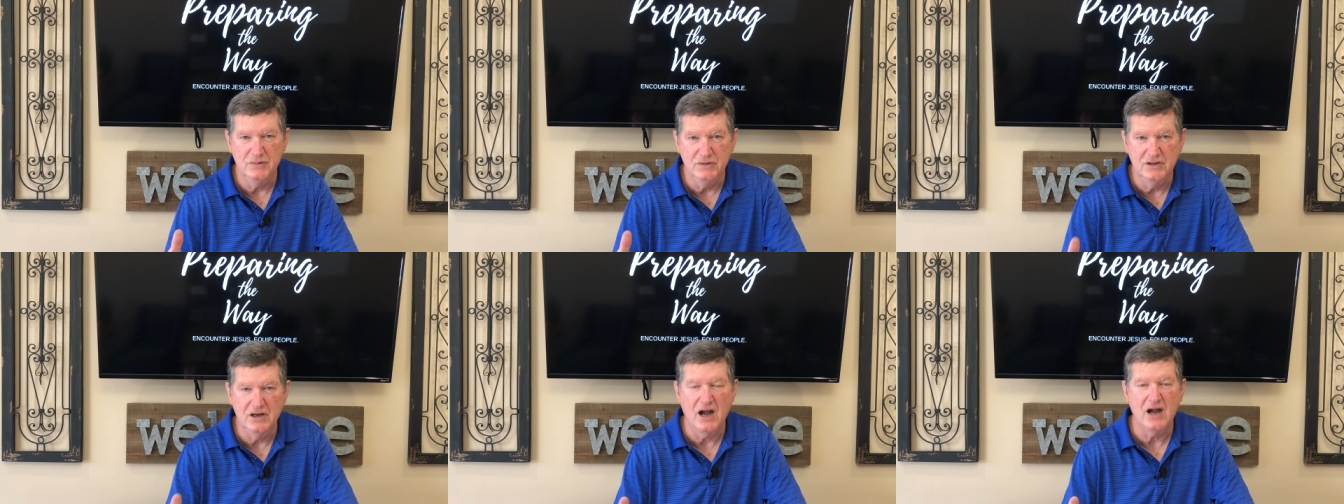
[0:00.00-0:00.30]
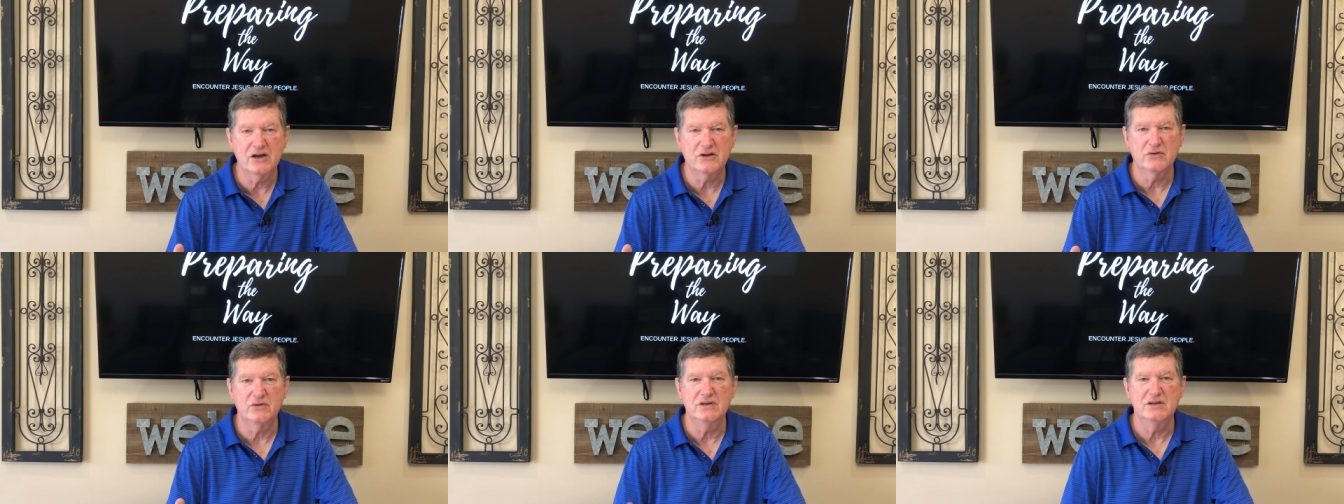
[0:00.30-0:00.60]

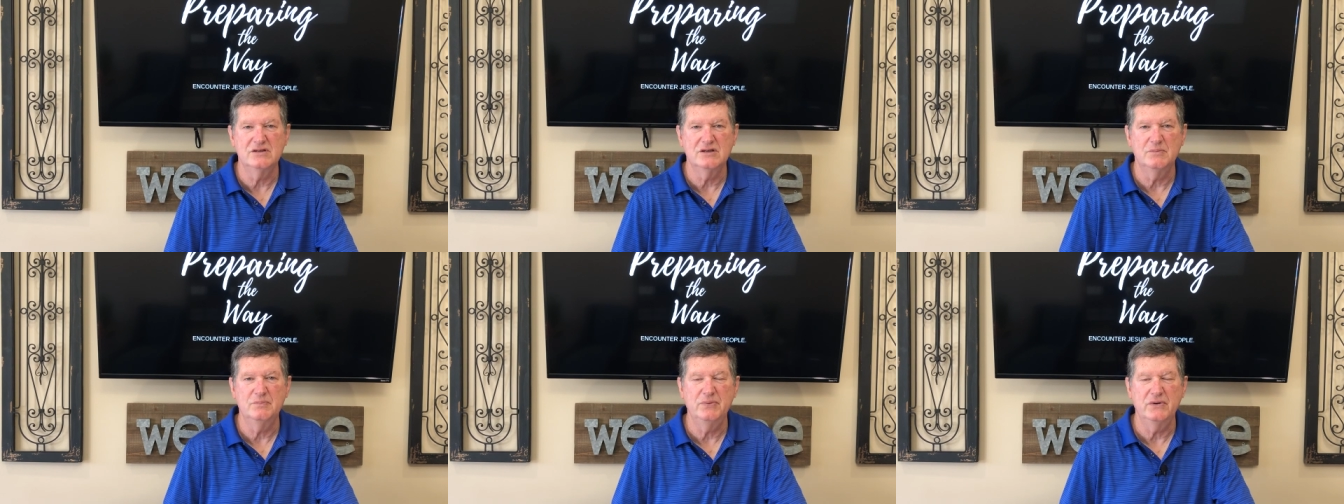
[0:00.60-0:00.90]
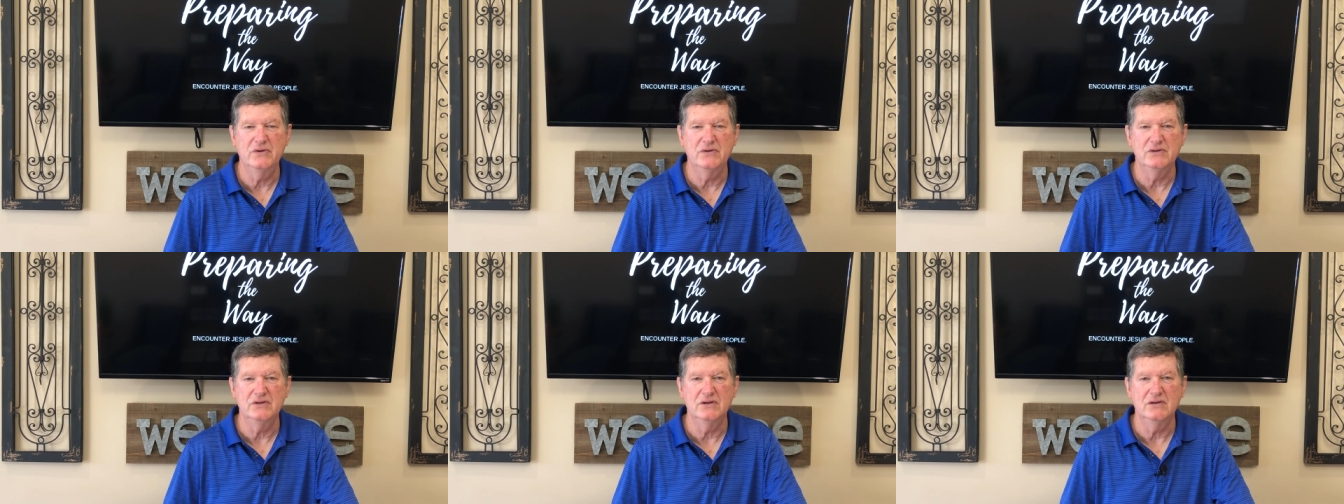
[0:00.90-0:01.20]
doctrines
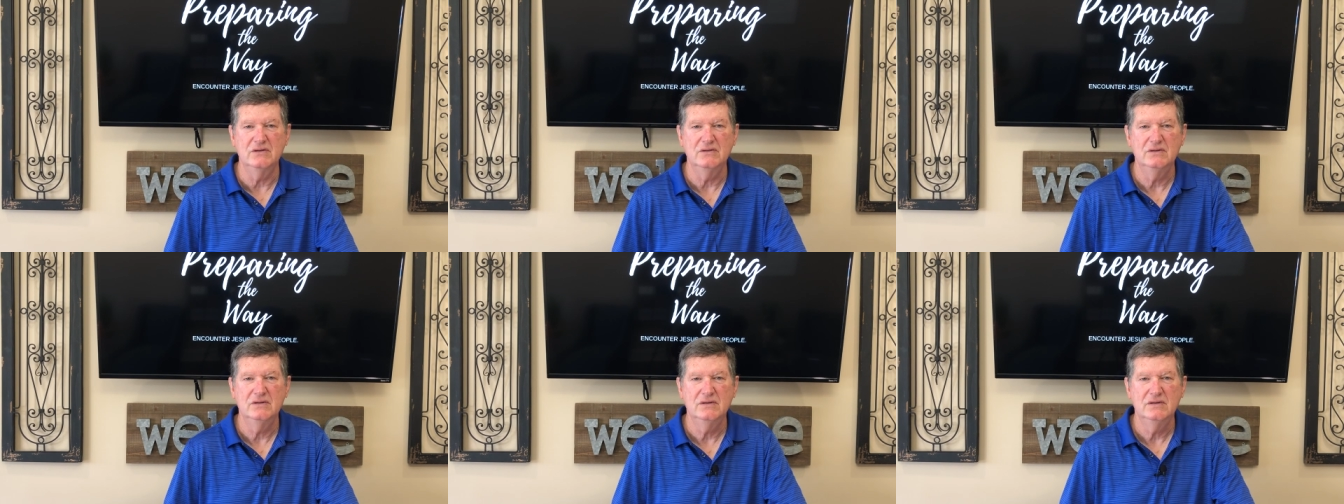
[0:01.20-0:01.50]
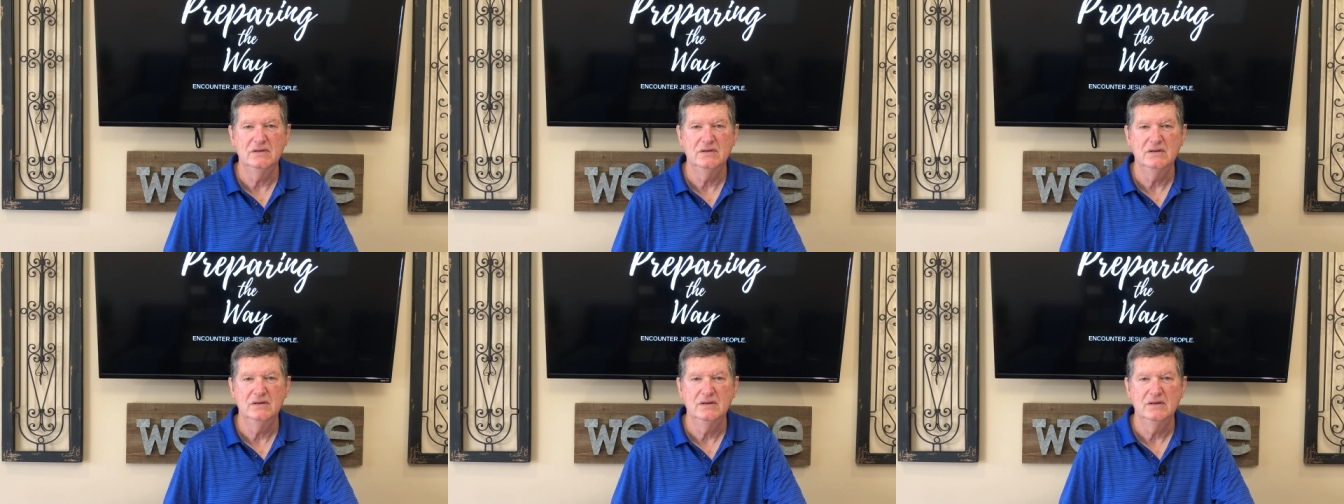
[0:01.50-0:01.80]
upon you.
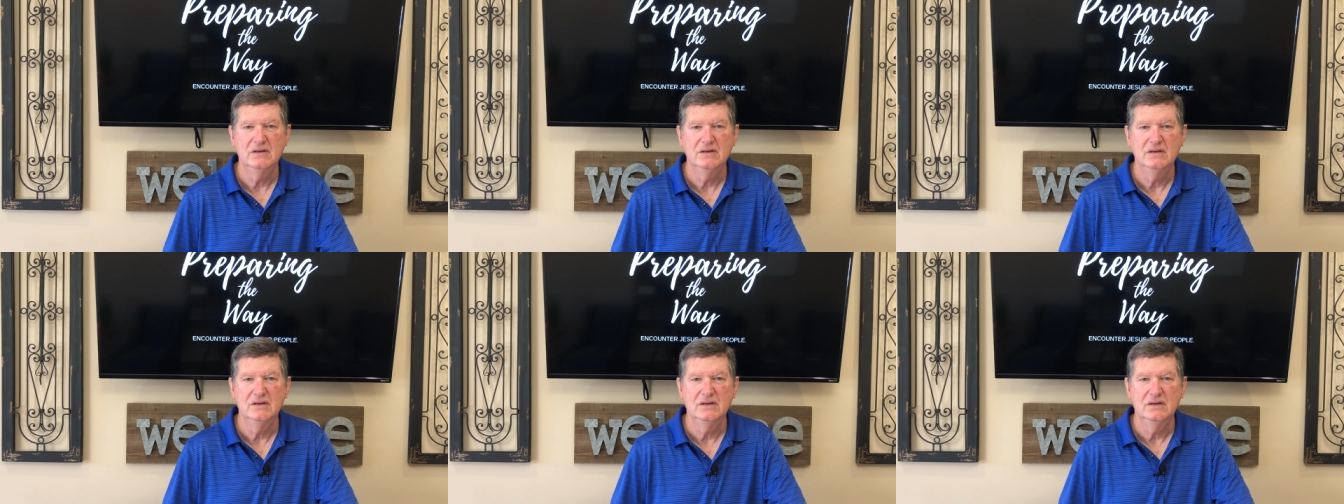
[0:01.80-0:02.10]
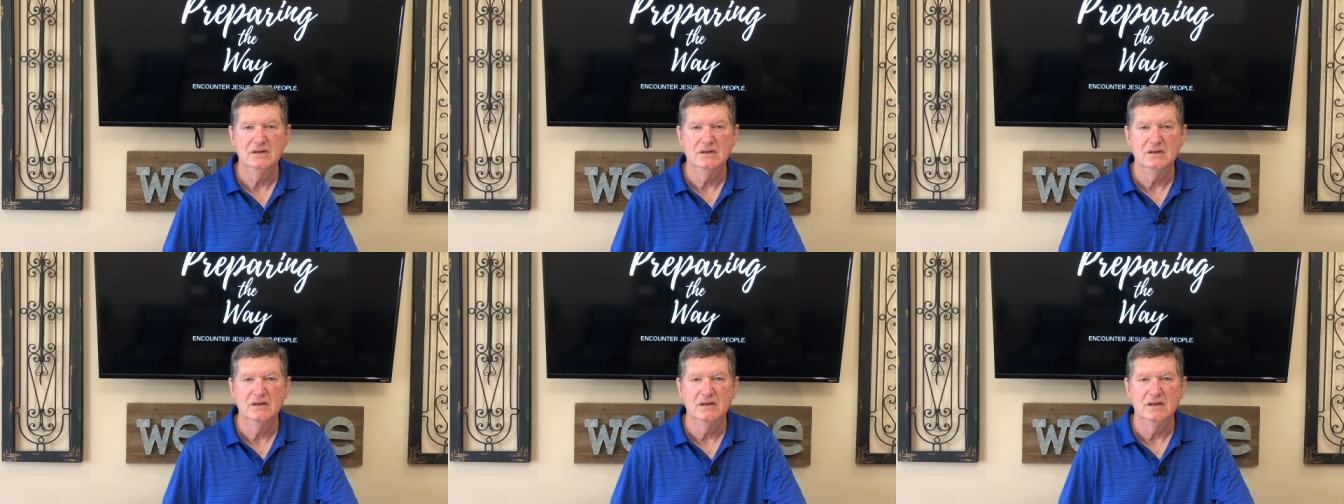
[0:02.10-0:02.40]

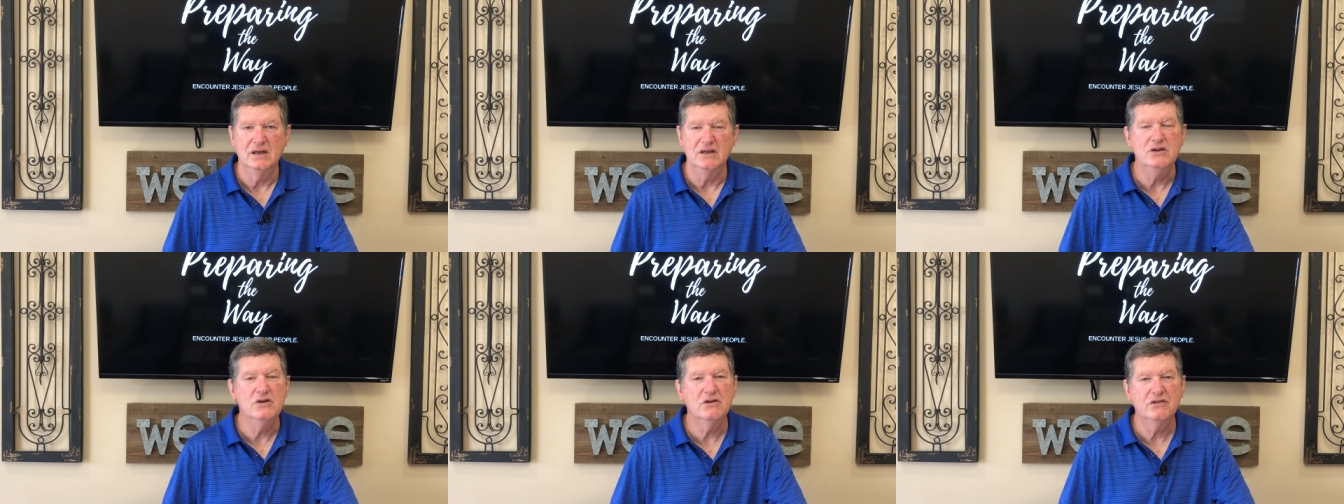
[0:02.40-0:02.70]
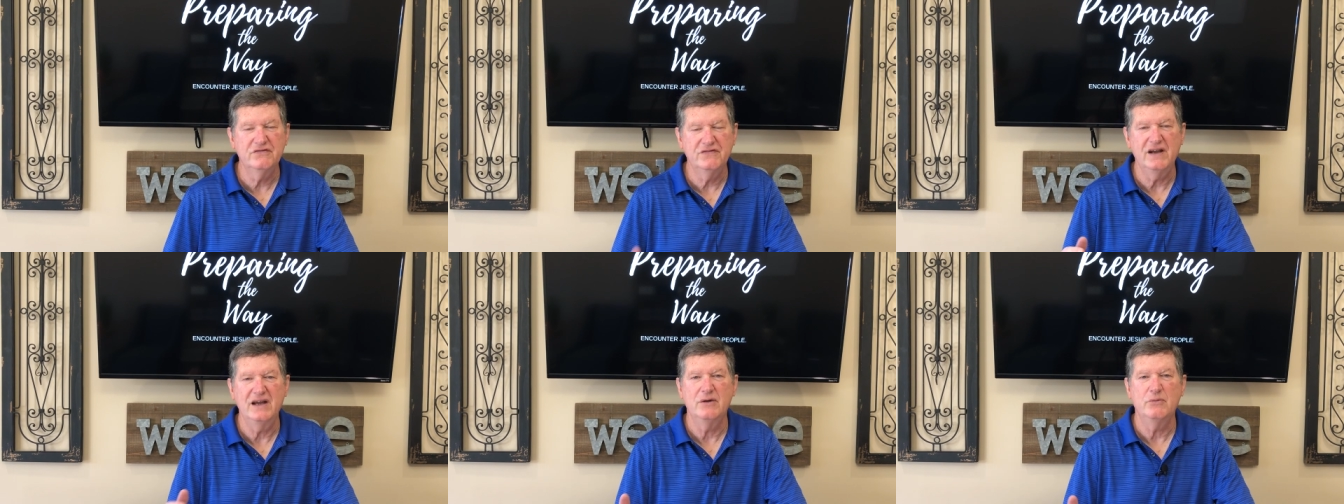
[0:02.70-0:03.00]
And you'll
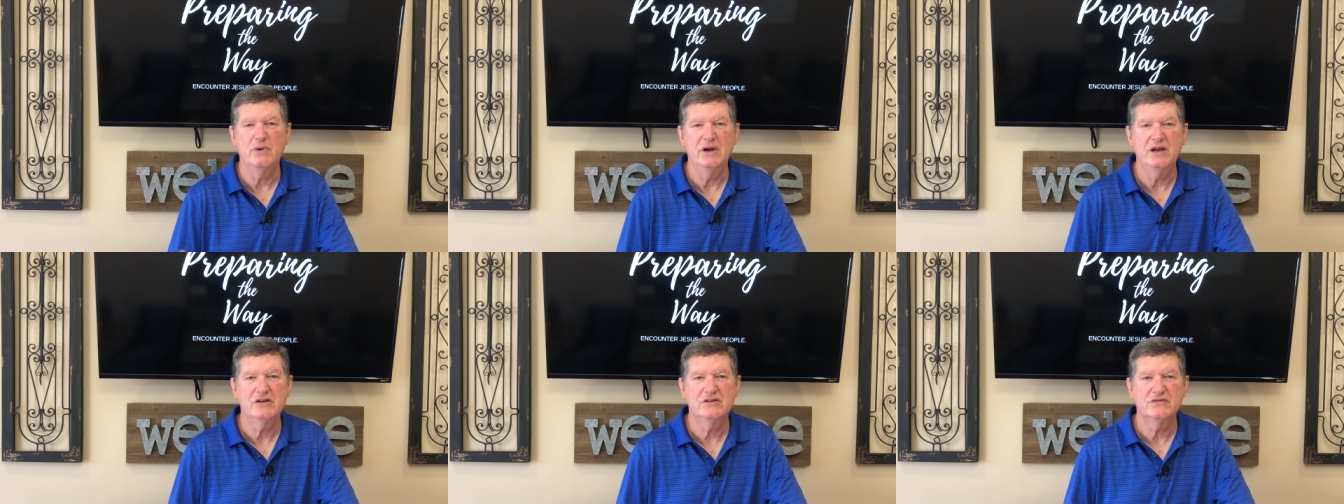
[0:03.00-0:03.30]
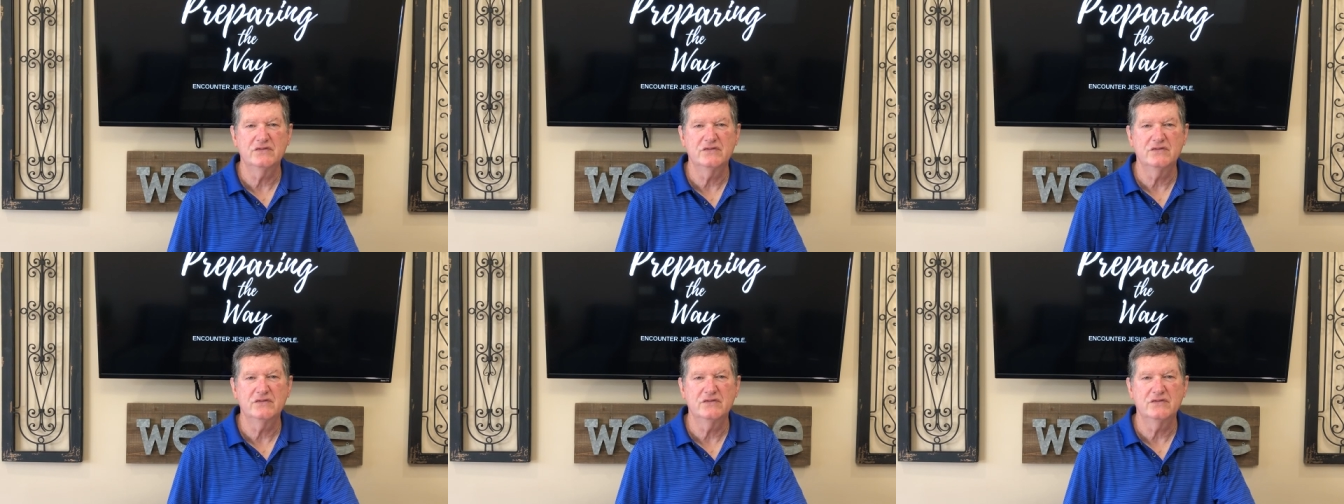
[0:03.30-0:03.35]
find rest